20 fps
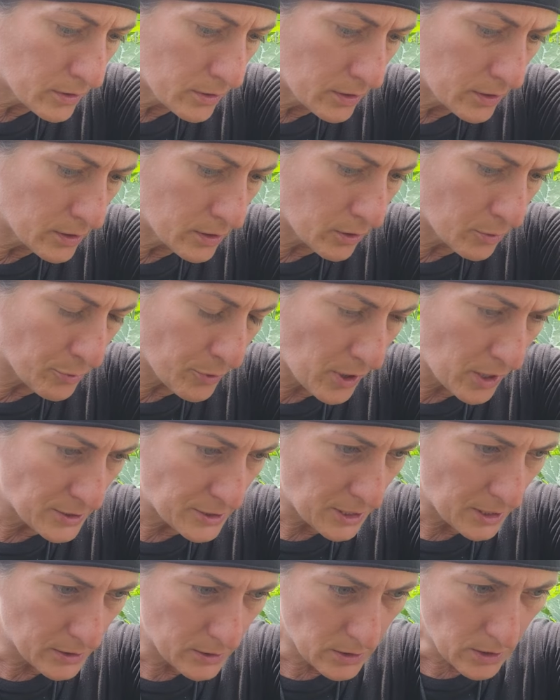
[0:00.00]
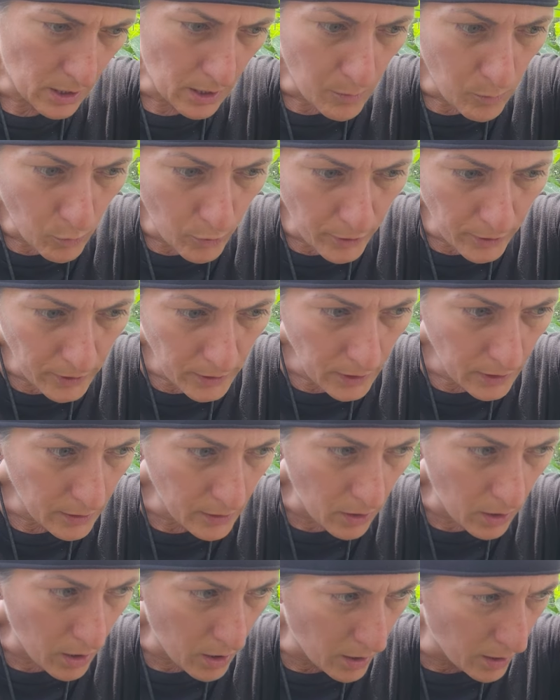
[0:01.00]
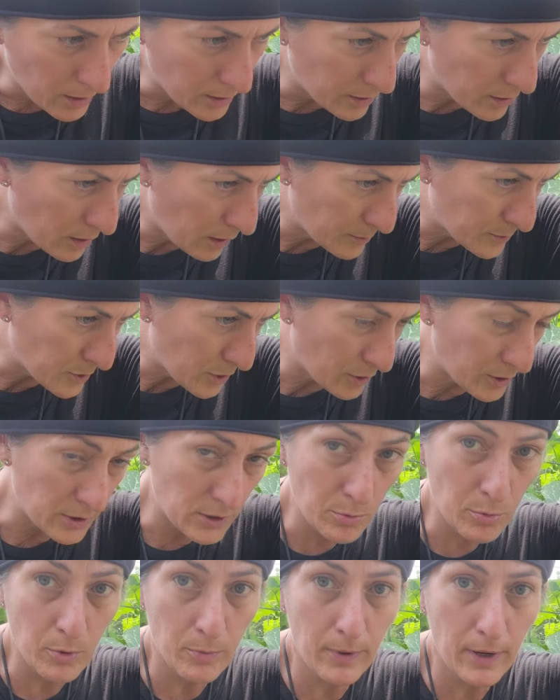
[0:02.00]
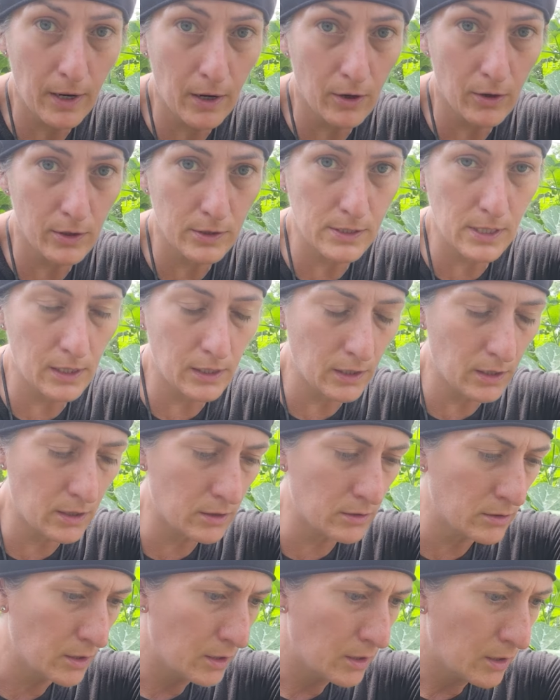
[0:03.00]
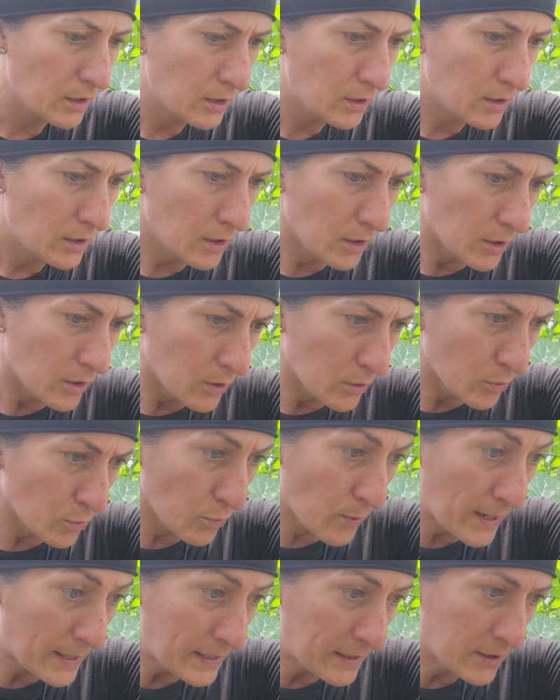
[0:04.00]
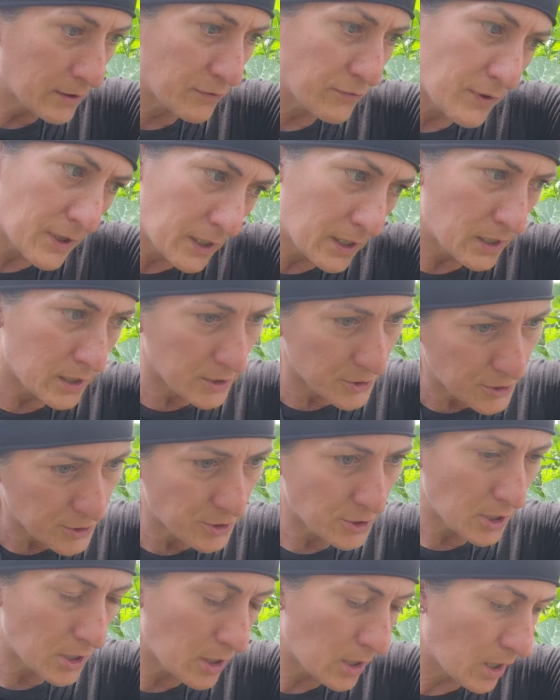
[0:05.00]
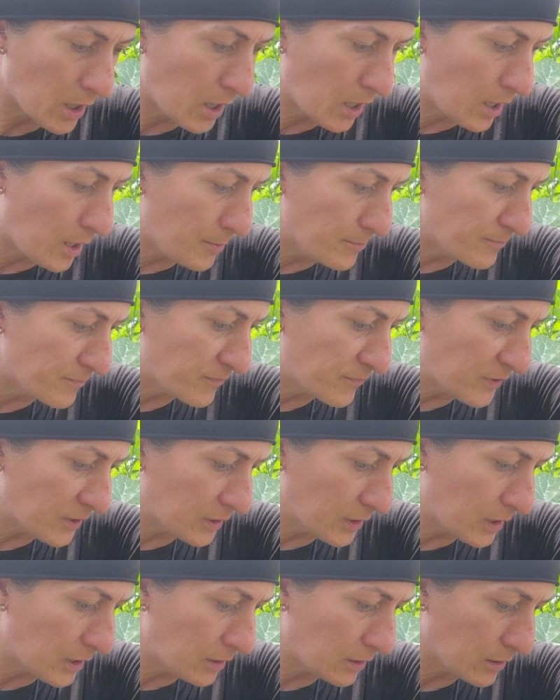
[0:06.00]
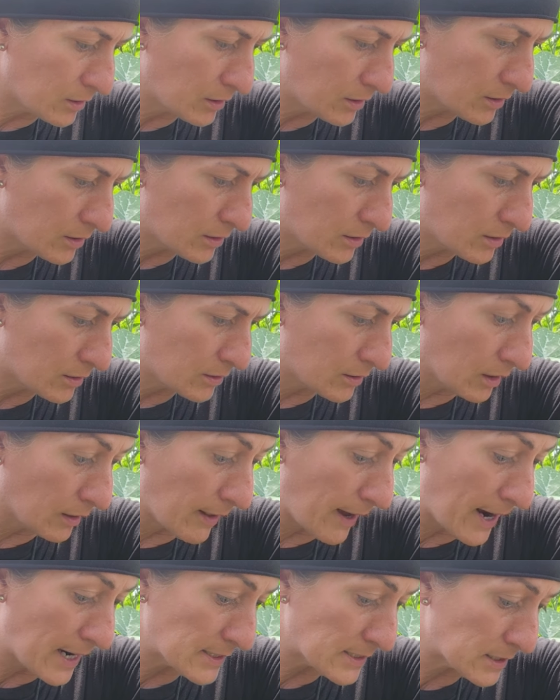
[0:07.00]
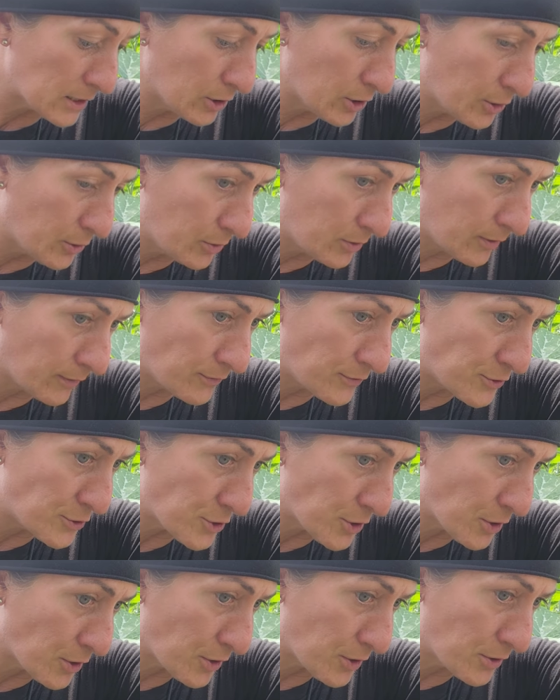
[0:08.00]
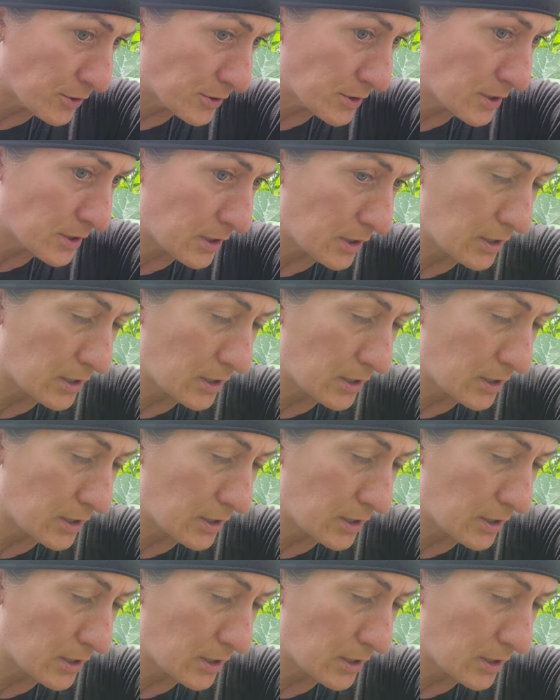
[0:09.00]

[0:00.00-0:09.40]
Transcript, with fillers: little project I'm working on, I'm starting to prepare as I get ready to finish um, filling the last load of dirt